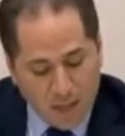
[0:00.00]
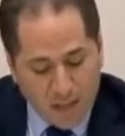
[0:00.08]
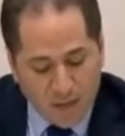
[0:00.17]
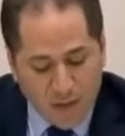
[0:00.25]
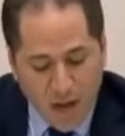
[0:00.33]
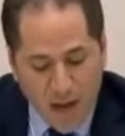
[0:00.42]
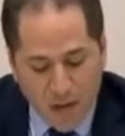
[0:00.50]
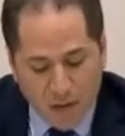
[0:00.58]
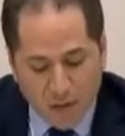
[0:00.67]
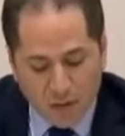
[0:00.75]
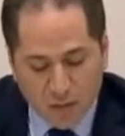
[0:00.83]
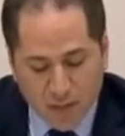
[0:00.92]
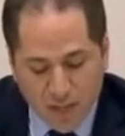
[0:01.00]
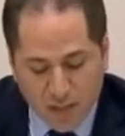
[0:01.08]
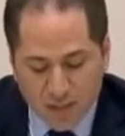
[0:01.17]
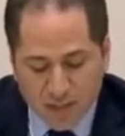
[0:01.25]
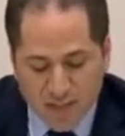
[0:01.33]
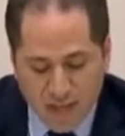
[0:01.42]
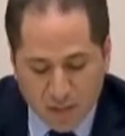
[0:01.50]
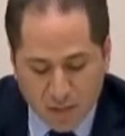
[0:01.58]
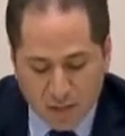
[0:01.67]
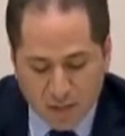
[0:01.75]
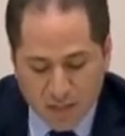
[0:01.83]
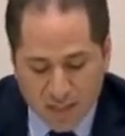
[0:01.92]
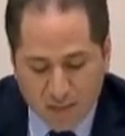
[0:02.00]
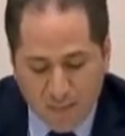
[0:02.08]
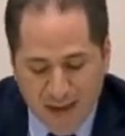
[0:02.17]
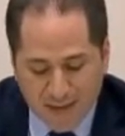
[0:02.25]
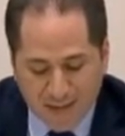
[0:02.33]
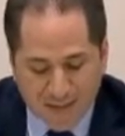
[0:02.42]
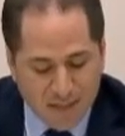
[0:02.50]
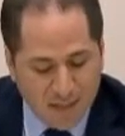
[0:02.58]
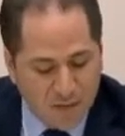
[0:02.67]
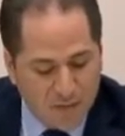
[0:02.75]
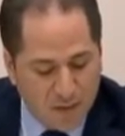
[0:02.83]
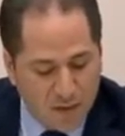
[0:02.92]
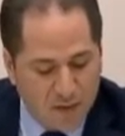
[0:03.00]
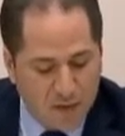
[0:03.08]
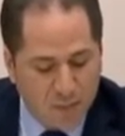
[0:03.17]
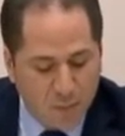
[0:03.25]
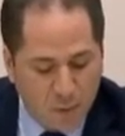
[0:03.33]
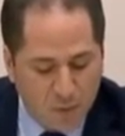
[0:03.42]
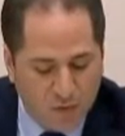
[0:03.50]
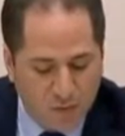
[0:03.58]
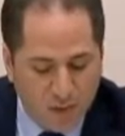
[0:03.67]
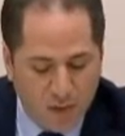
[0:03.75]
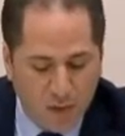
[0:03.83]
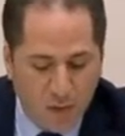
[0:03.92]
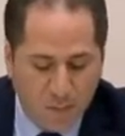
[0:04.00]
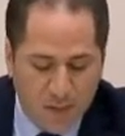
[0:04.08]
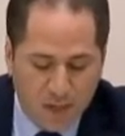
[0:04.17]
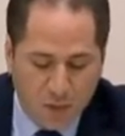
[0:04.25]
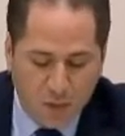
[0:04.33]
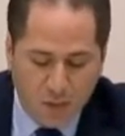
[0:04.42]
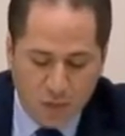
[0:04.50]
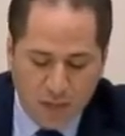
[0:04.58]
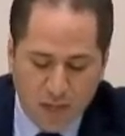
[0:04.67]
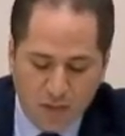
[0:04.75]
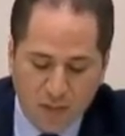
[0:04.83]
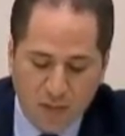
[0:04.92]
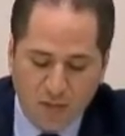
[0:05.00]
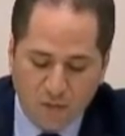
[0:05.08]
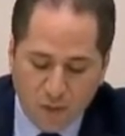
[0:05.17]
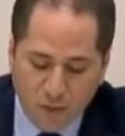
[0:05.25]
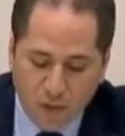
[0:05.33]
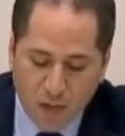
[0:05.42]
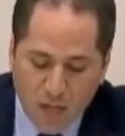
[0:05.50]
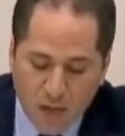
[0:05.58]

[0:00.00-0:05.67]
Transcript: In the higher education sector, despite a significant improvement compared with 2004,